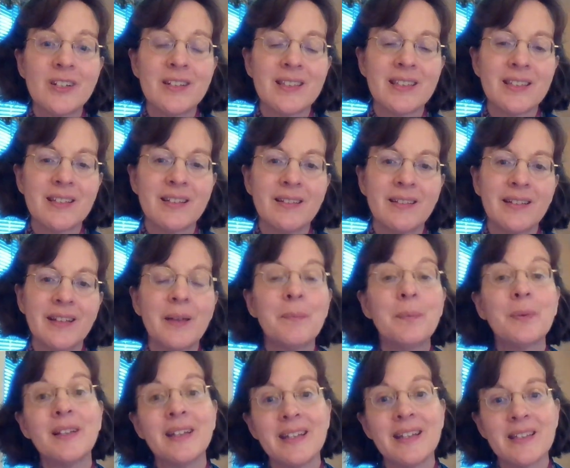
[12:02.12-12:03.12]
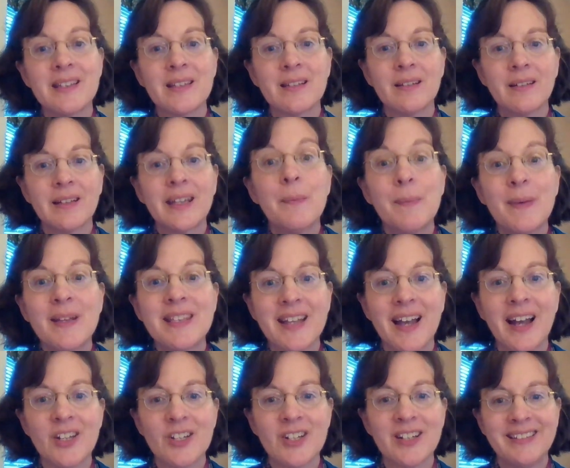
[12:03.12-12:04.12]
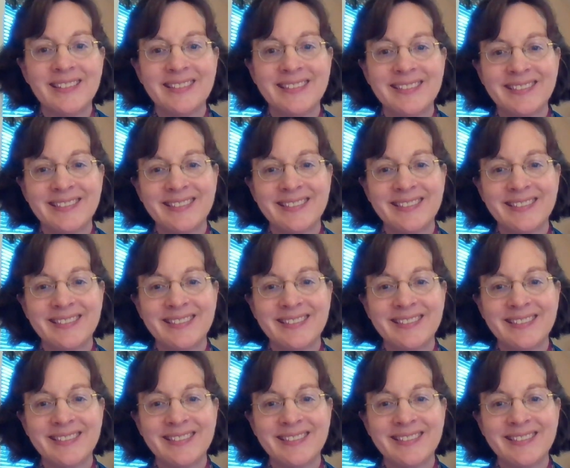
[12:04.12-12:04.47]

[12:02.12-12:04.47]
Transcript: wishes, and please keep in touch.